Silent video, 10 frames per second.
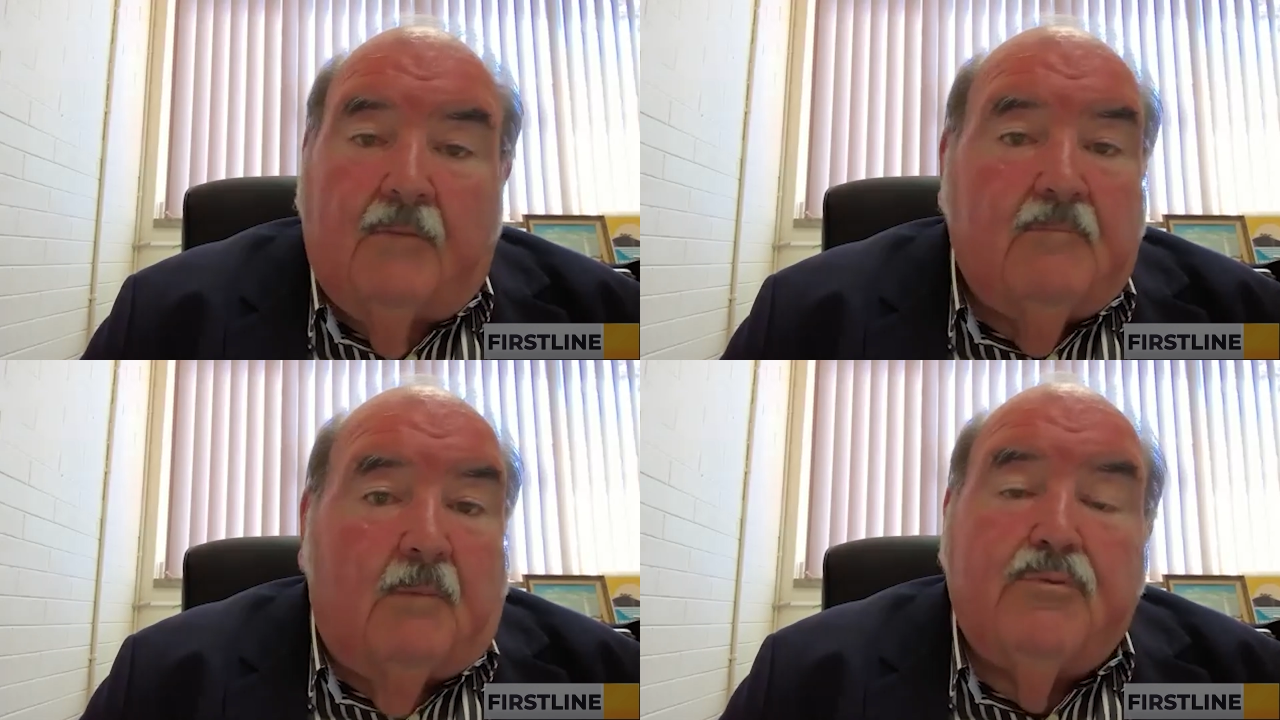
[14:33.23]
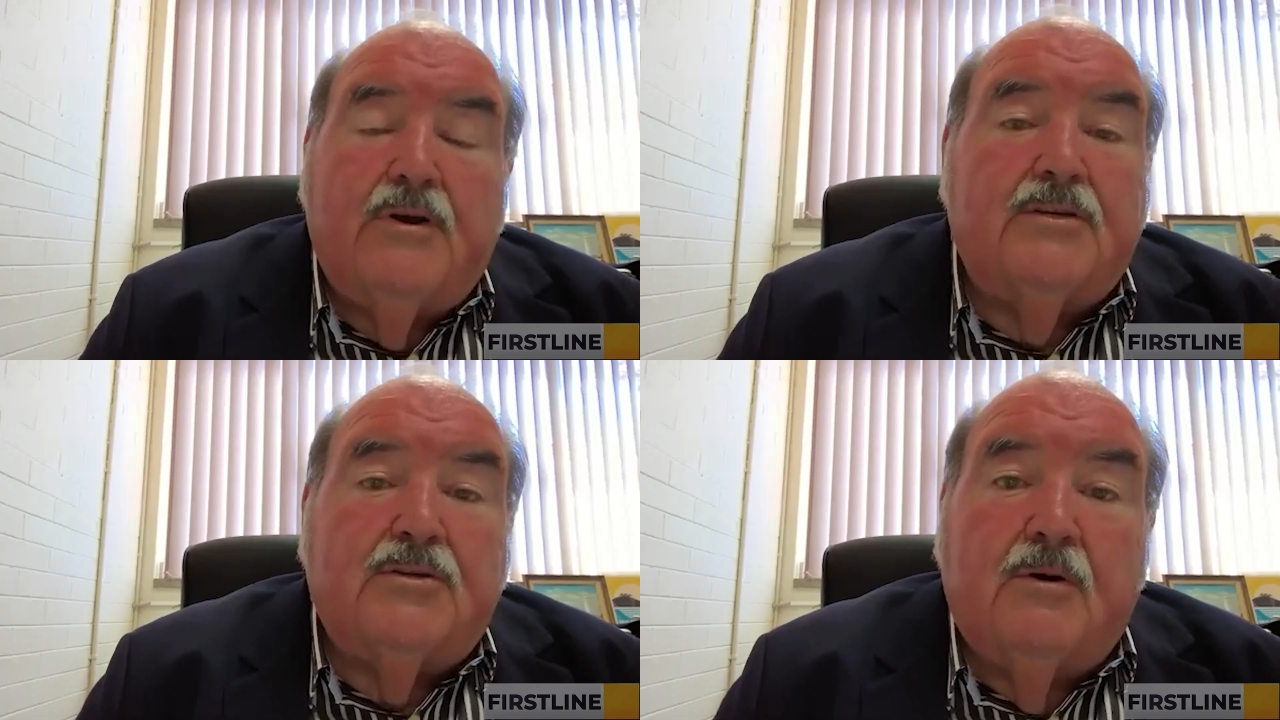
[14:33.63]
I'm
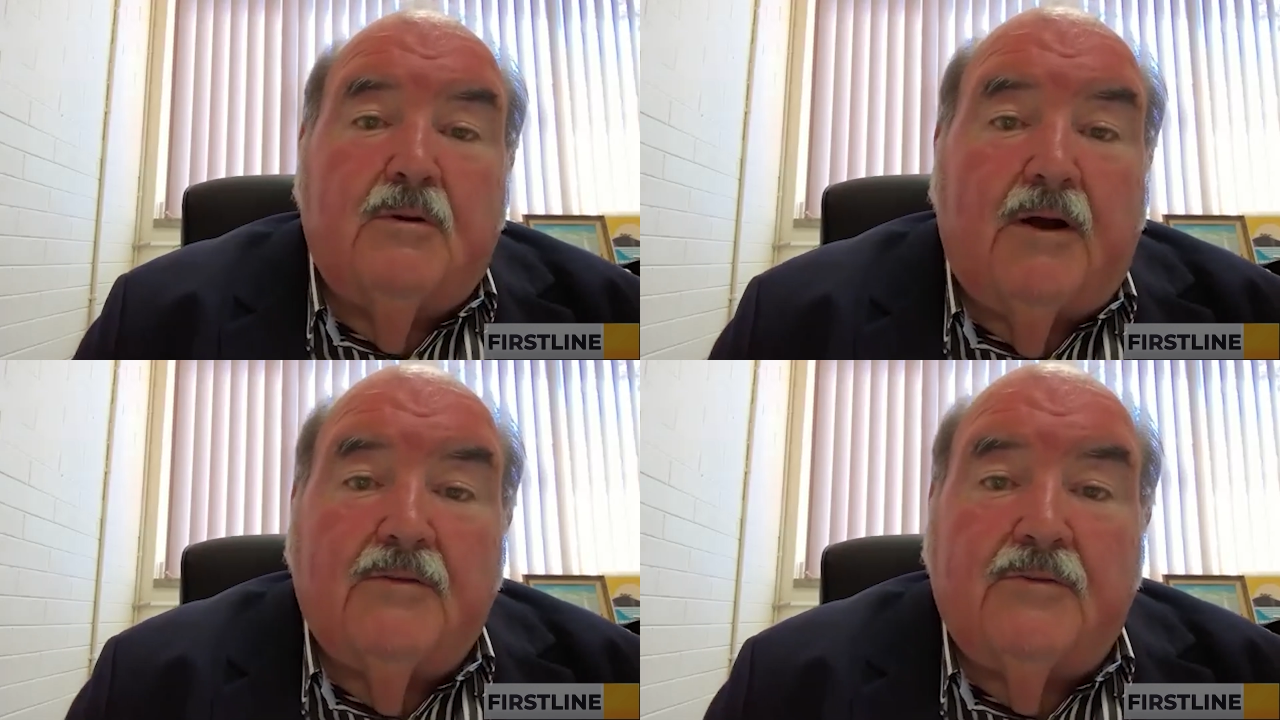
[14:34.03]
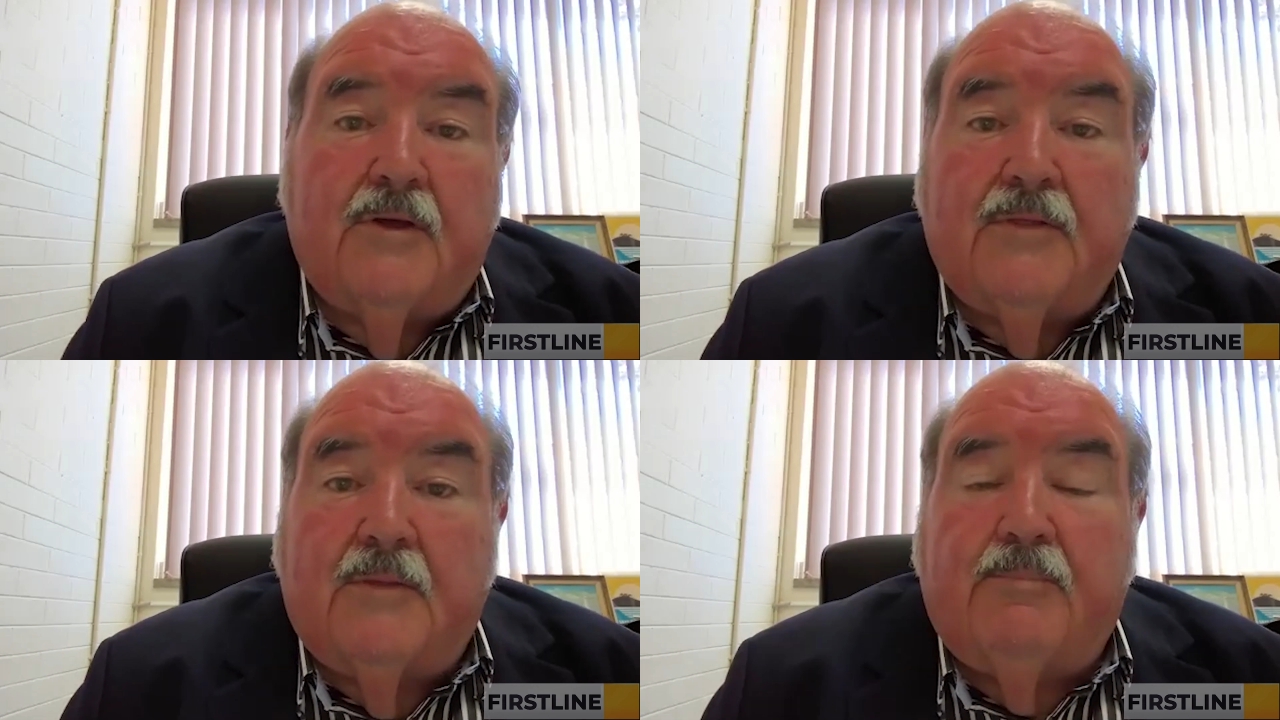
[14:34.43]
pretty sure both
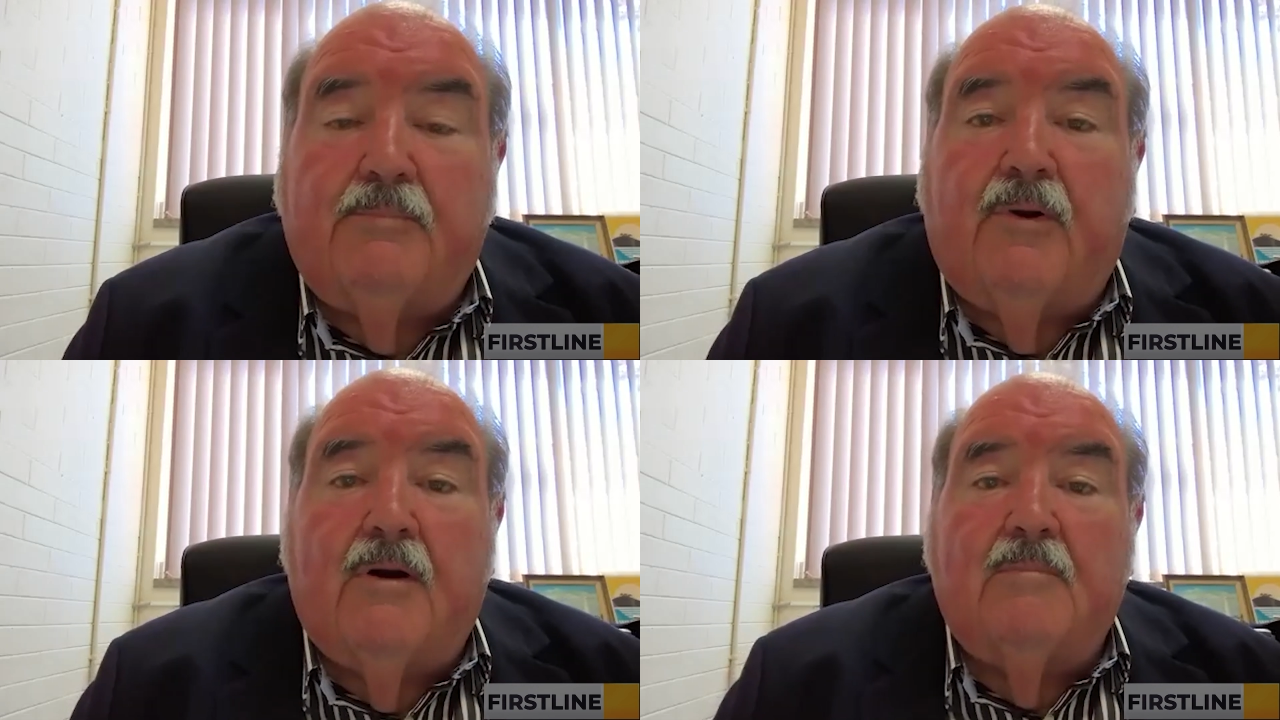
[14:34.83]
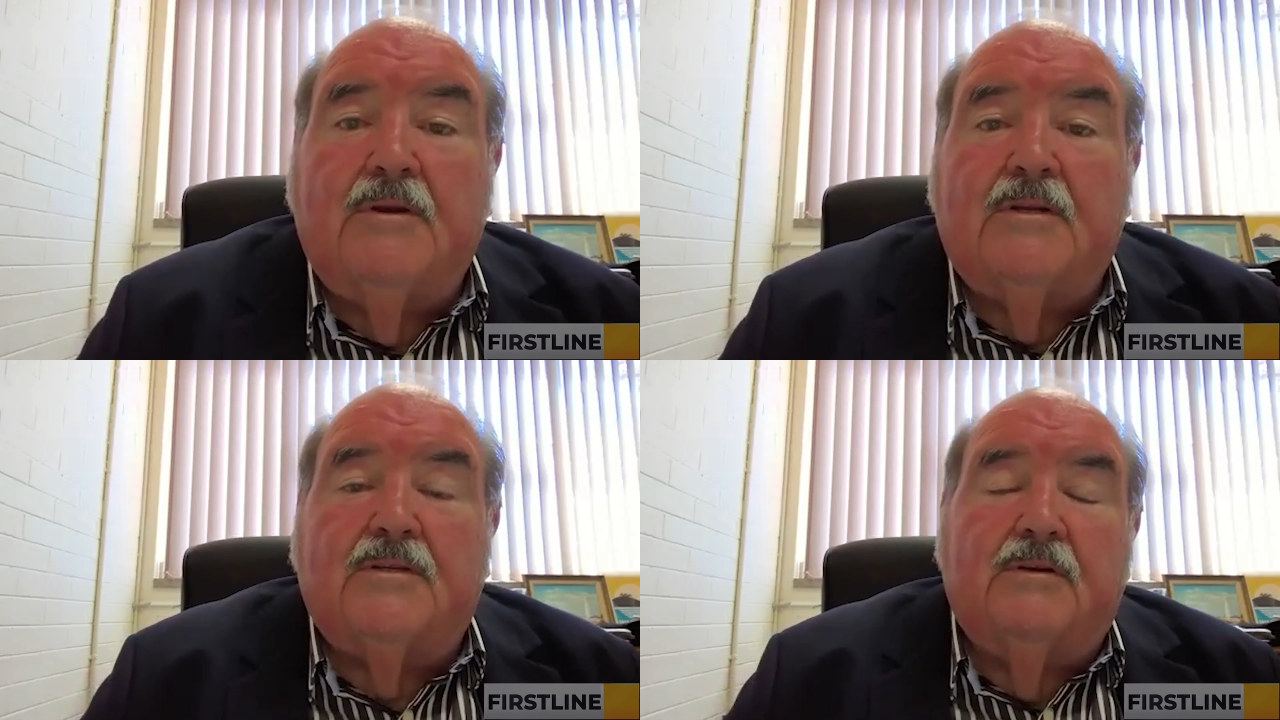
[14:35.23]
the Prime
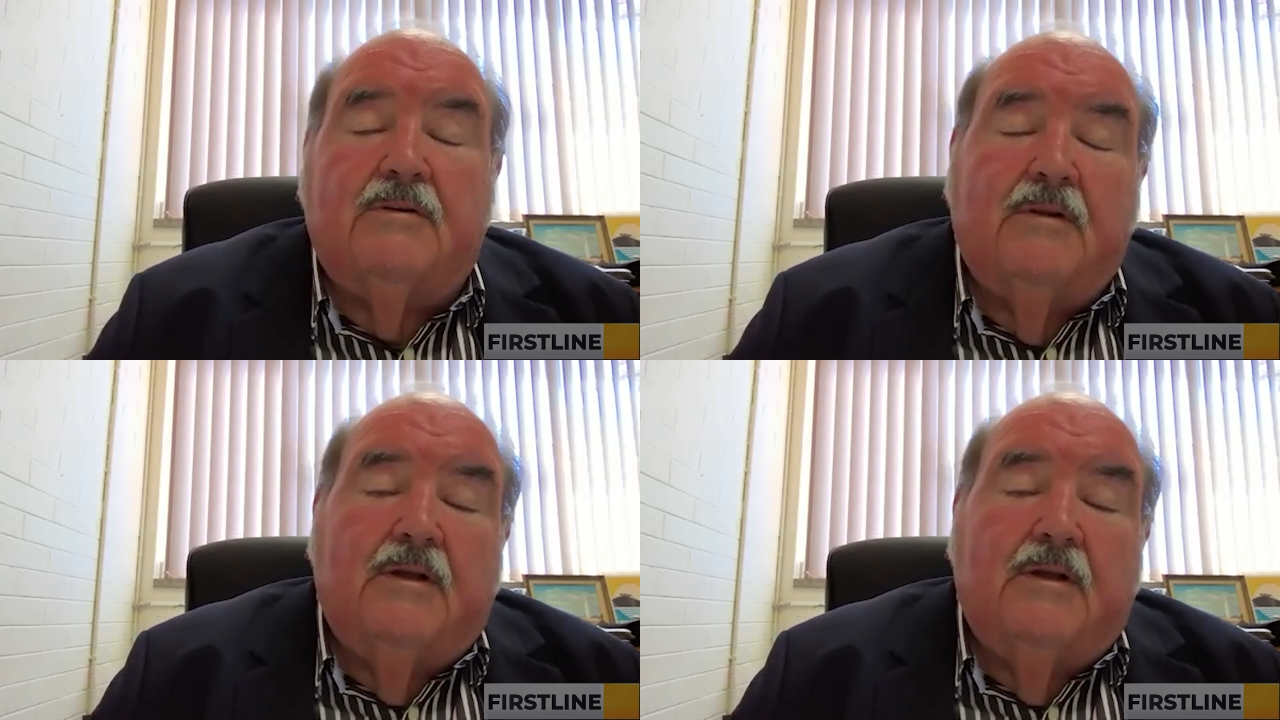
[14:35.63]
Minister